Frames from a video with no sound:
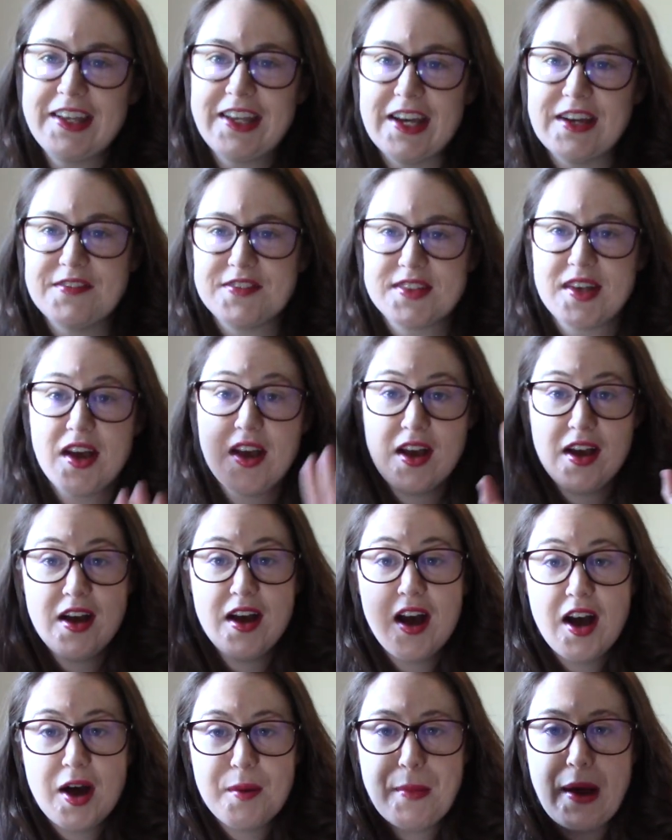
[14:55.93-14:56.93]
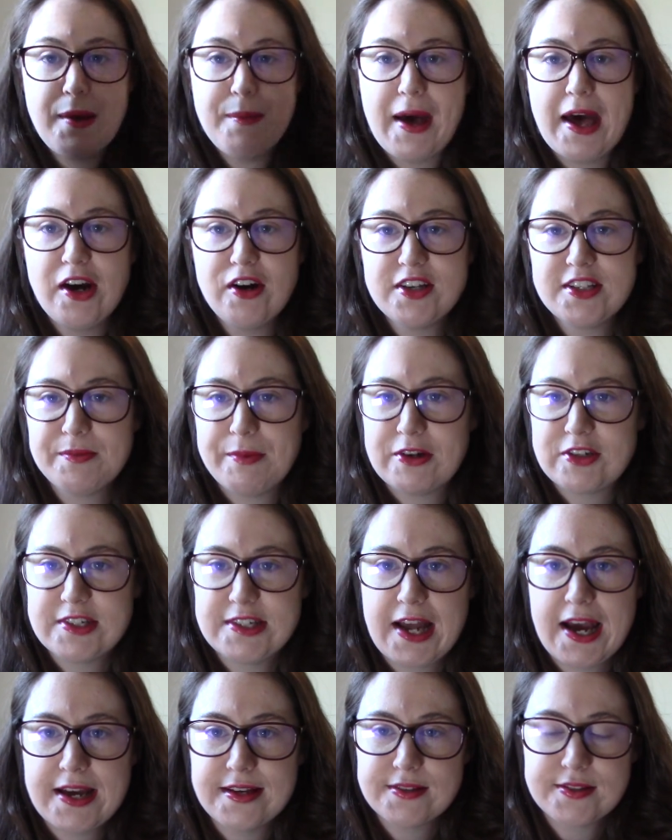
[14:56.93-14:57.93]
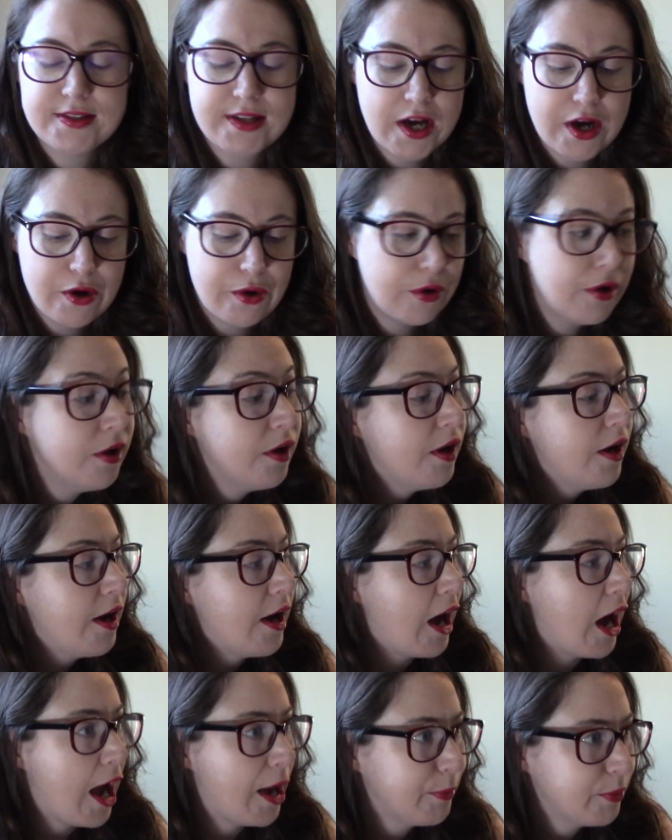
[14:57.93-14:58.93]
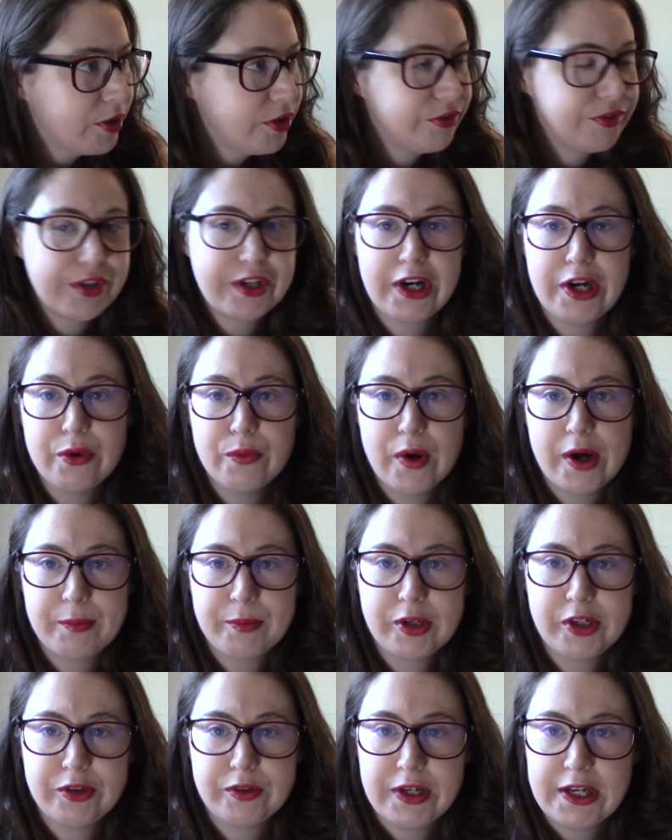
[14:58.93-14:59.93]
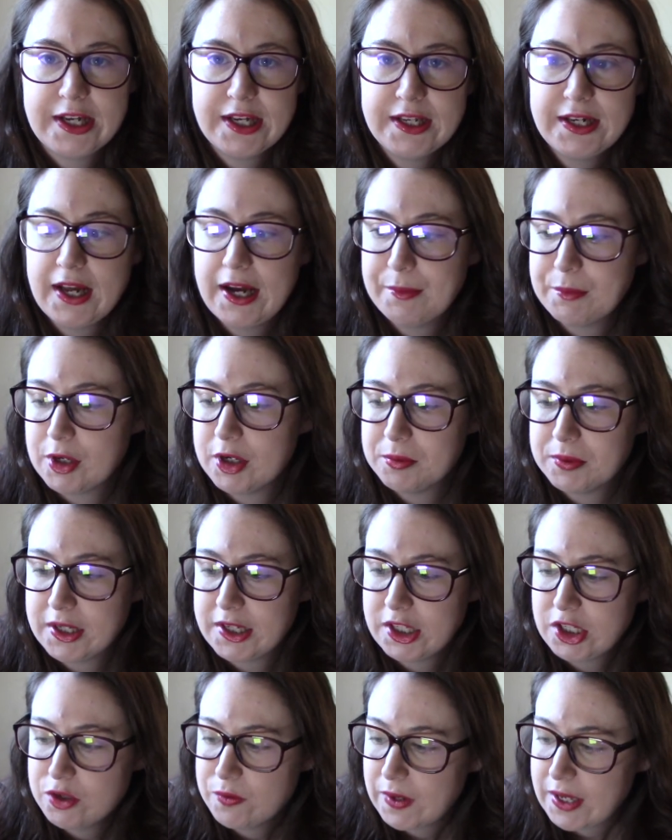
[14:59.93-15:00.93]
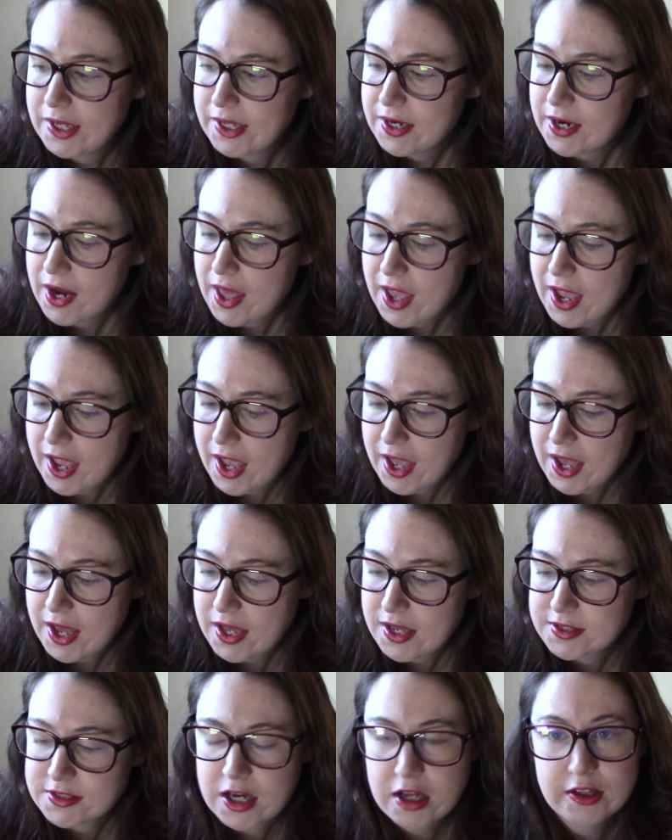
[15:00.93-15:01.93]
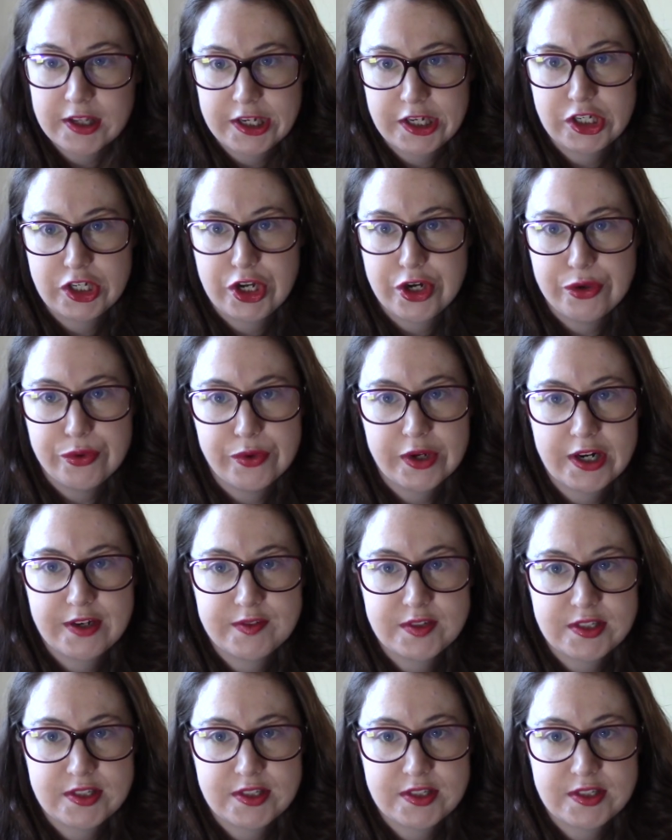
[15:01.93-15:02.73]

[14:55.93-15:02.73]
gifts. My battery's about to die. So I'm going to figure out what I'm going to read. I'm going to plug you in and I'll let you know what I've